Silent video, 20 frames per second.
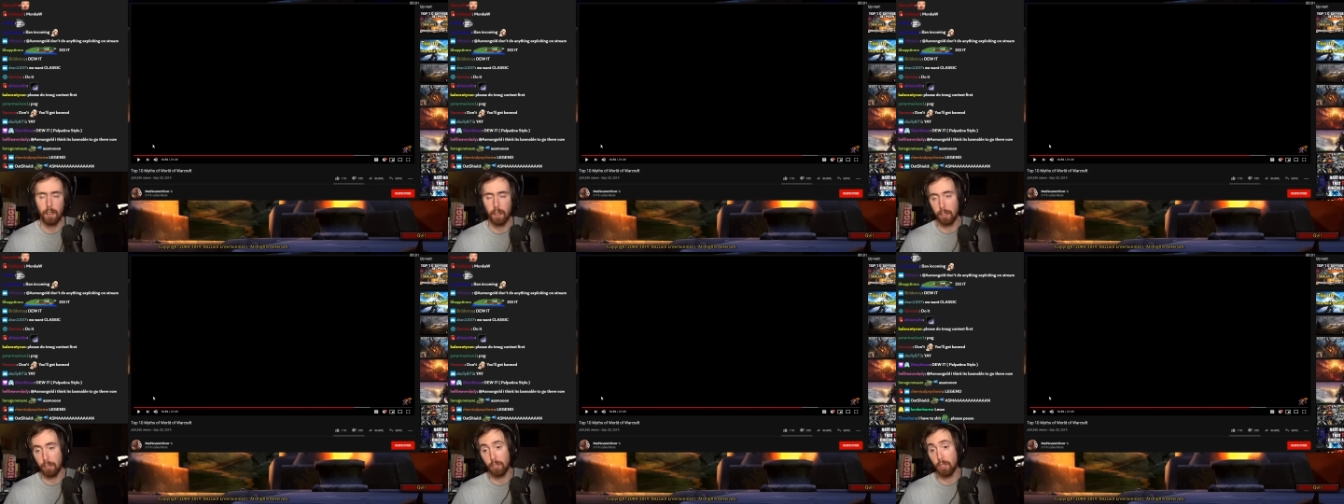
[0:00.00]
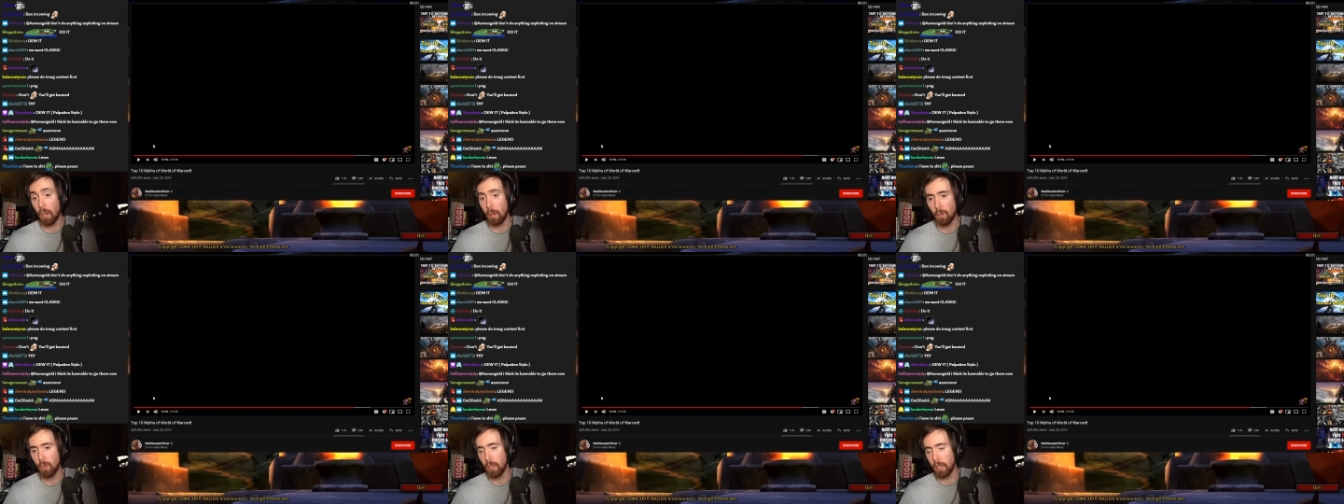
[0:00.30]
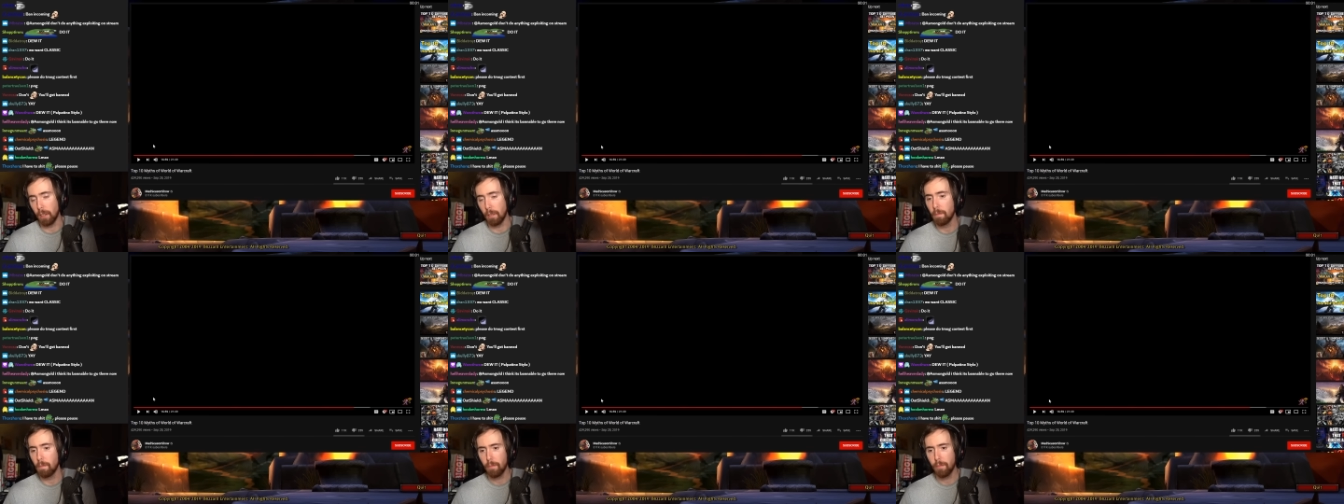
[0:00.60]
It's not
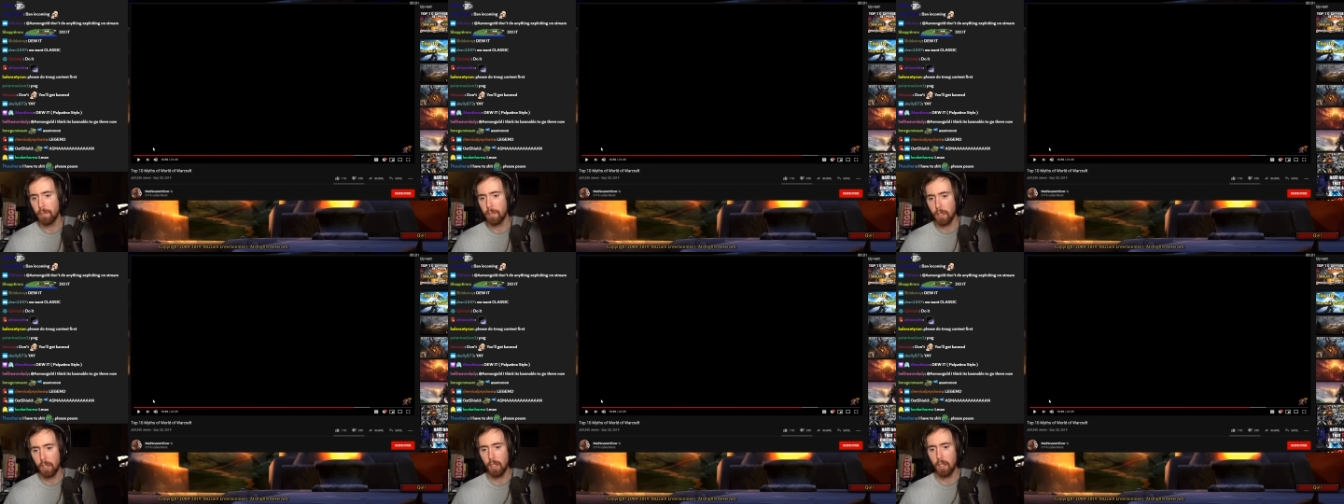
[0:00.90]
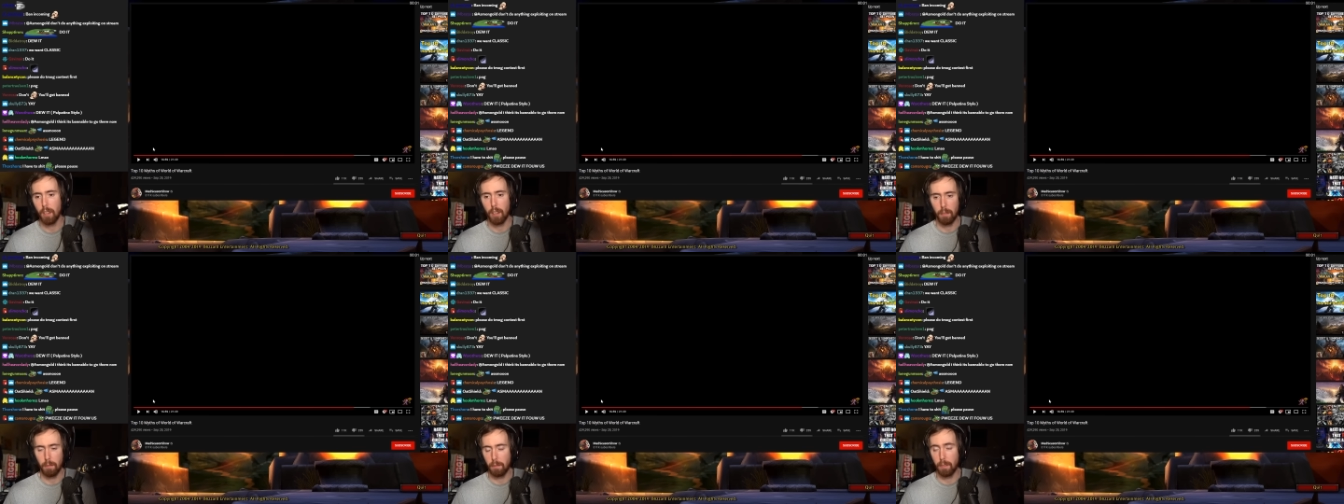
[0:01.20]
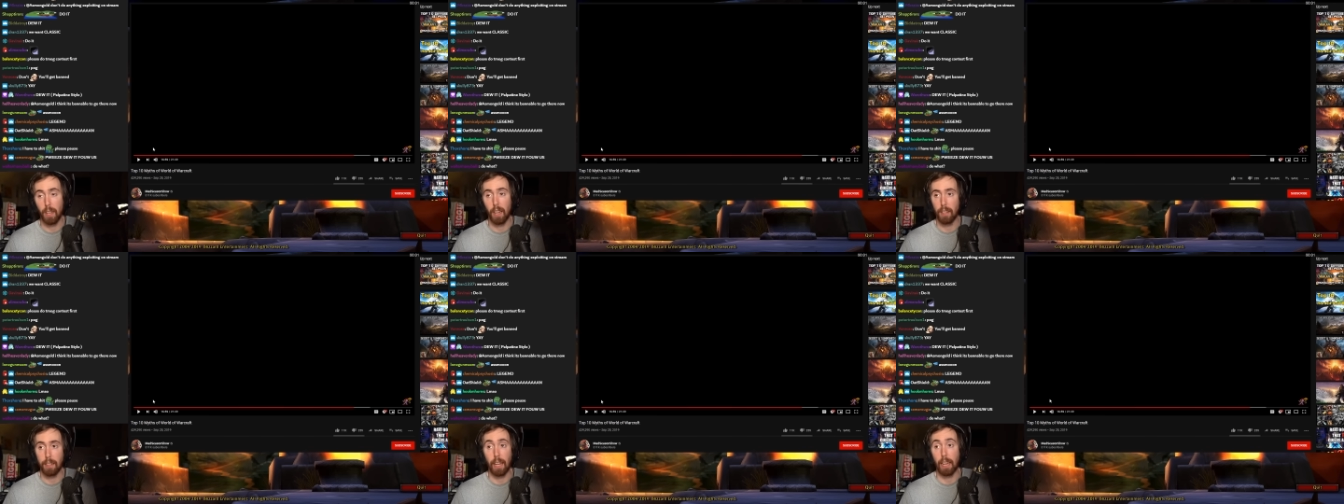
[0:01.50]
really
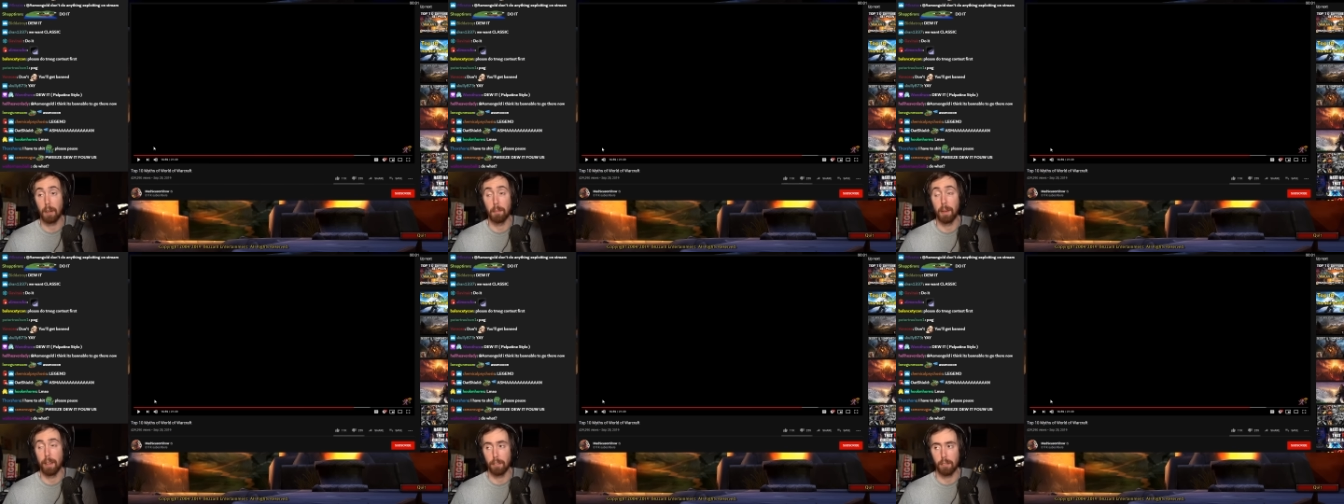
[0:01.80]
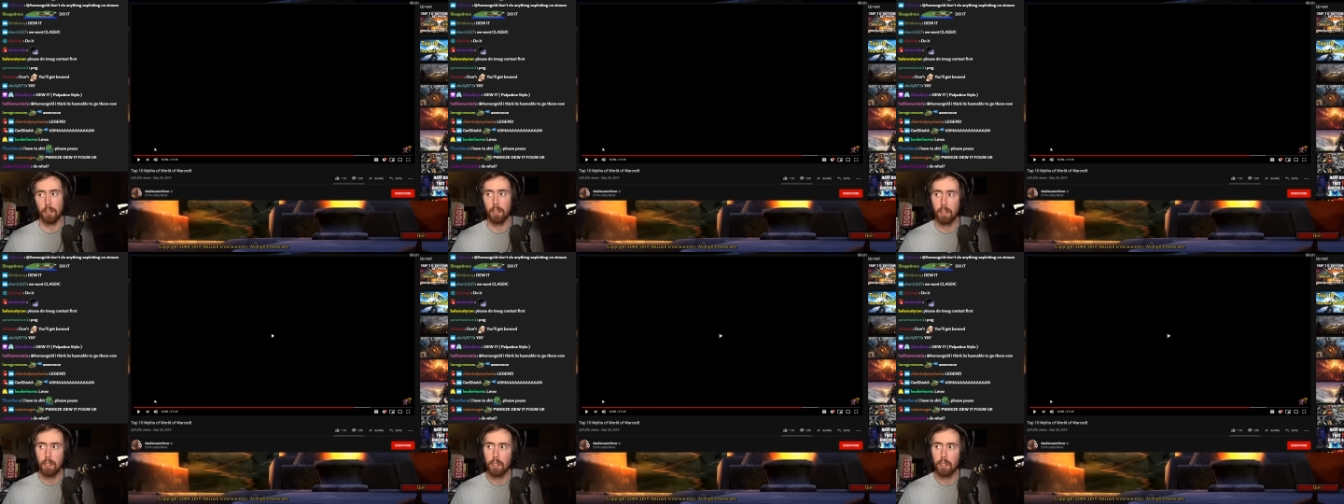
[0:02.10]
th that amazing.